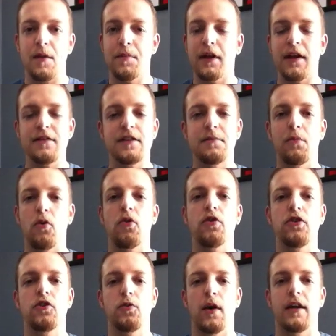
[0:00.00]
Because the
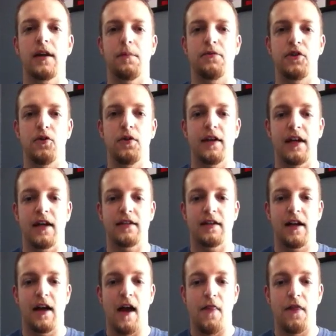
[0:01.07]
more you end up doing
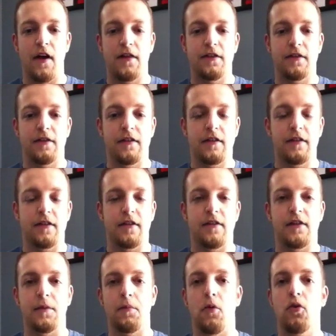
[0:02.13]
it, then
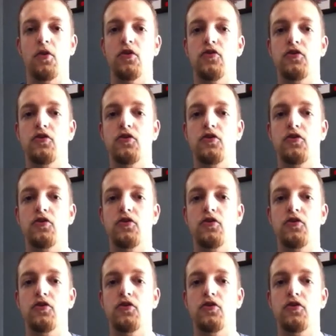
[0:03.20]
the more